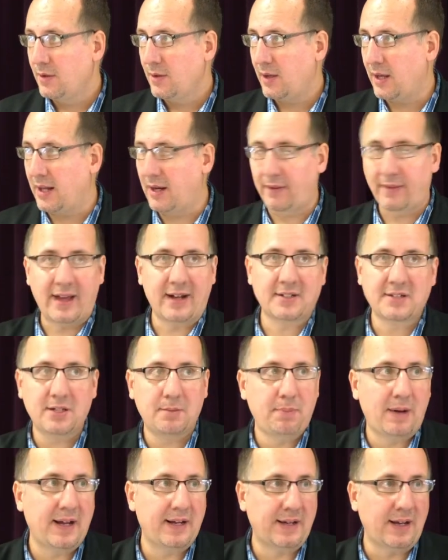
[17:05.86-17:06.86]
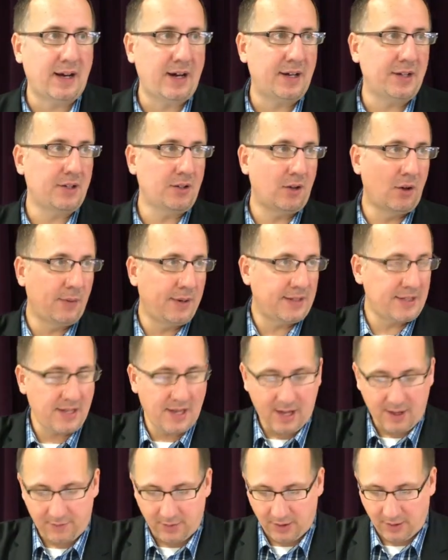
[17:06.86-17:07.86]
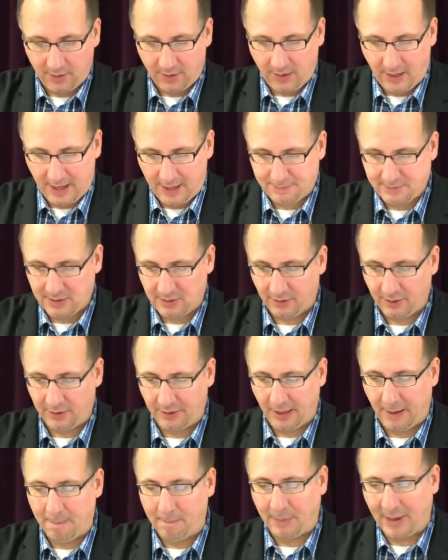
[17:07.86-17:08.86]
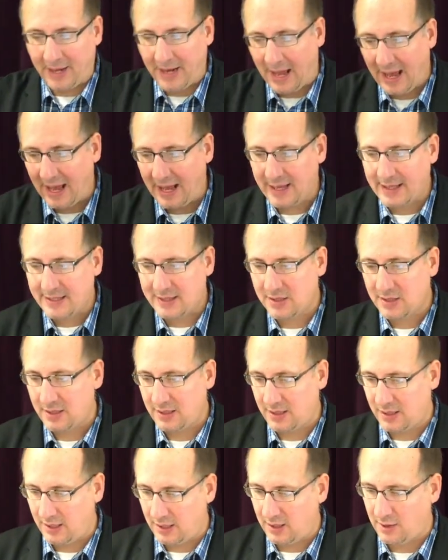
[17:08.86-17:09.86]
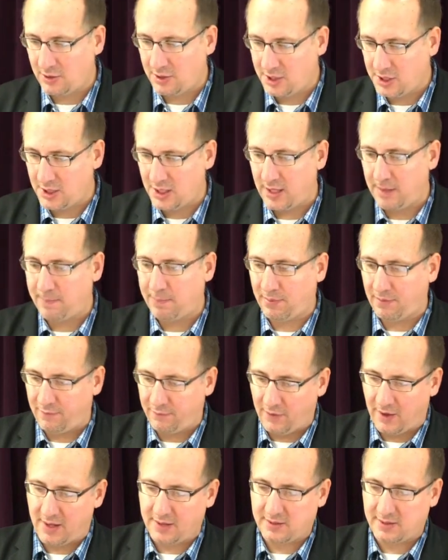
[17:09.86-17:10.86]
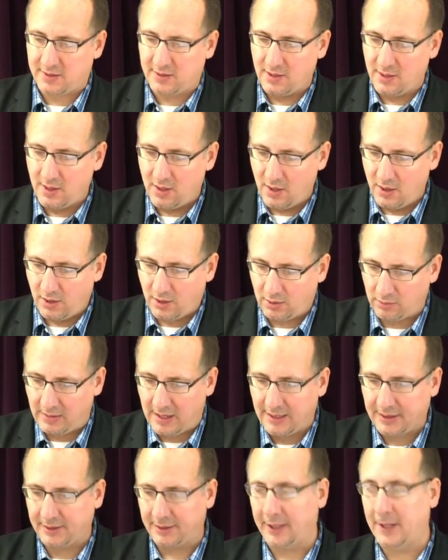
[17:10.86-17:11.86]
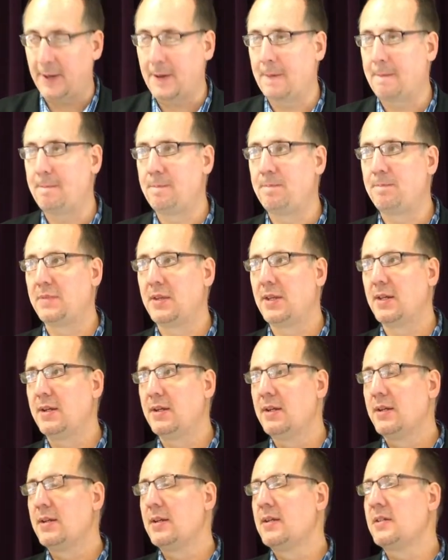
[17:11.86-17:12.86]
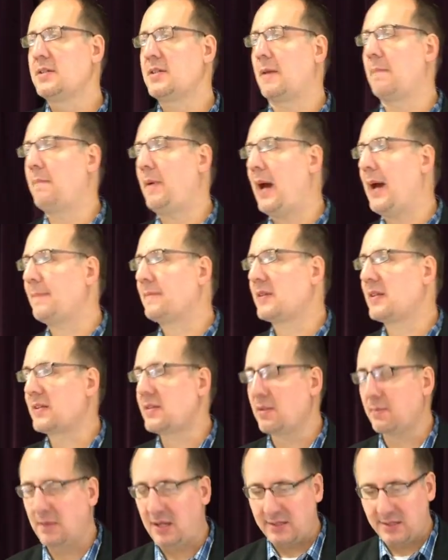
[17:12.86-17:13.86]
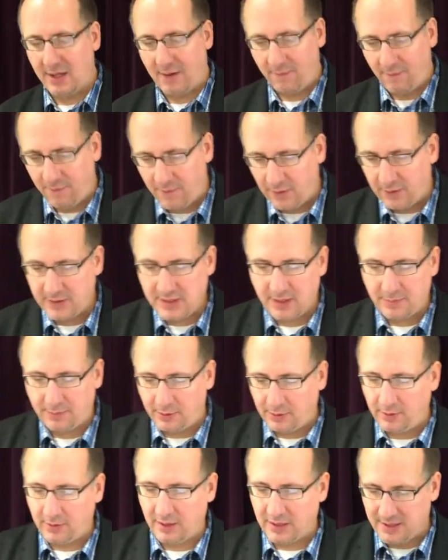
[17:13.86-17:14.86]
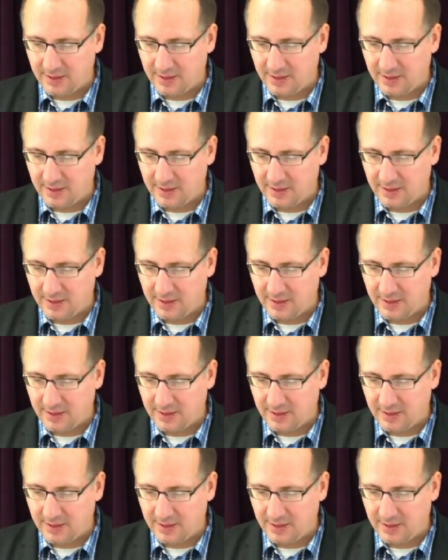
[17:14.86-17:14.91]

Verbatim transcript: and elected by God and going to heaven, absolutely. But has he or she professed correctly? See, baptism is a visible